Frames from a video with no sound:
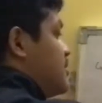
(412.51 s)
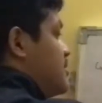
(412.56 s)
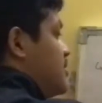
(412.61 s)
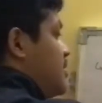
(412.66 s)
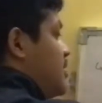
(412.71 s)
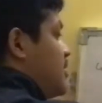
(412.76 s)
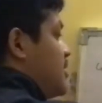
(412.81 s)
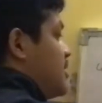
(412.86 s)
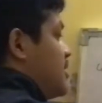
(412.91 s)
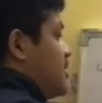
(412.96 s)

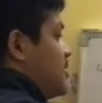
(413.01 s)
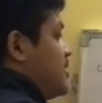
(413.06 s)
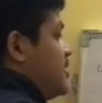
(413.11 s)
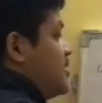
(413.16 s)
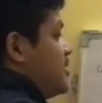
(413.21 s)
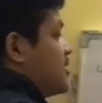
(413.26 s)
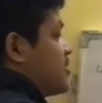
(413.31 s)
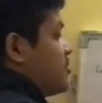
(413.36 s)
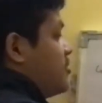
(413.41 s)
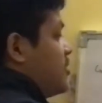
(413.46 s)
are there in
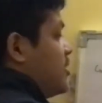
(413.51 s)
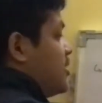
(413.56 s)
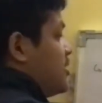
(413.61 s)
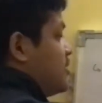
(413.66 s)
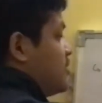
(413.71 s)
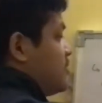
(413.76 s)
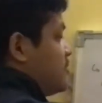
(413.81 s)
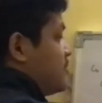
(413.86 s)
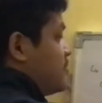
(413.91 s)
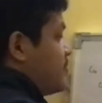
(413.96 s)
the coil?
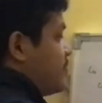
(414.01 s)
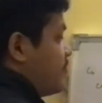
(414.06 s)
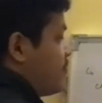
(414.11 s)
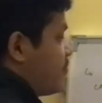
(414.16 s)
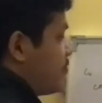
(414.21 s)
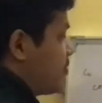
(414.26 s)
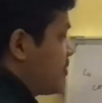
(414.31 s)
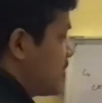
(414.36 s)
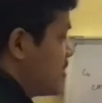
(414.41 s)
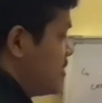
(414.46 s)

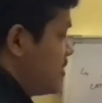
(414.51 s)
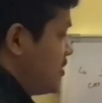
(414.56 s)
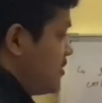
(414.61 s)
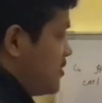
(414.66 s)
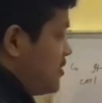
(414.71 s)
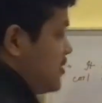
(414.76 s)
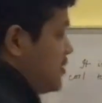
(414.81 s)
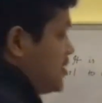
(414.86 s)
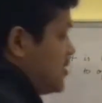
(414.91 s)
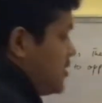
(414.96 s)

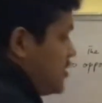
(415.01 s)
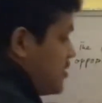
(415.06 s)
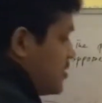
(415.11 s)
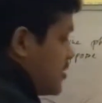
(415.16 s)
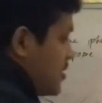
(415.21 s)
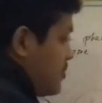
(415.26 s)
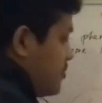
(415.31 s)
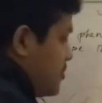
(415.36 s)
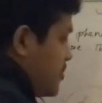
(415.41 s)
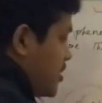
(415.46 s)

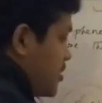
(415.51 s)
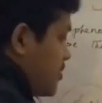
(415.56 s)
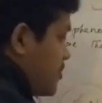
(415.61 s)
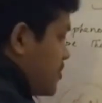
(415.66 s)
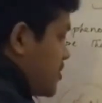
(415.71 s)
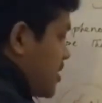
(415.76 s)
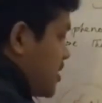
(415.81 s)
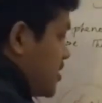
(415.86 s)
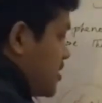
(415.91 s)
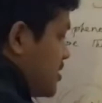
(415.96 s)
Number of
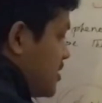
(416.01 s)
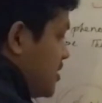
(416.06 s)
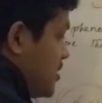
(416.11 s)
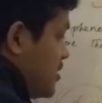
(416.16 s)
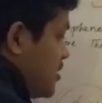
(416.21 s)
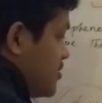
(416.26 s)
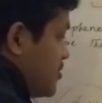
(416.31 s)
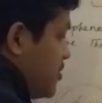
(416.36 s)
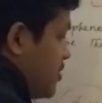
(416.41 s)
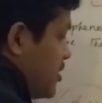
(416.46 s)
turns in
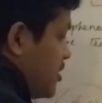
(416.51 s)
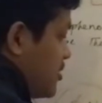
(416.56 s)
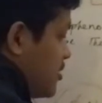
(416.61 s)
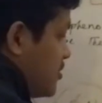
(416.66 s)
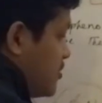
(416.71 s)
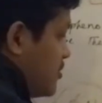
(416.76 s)
the coil.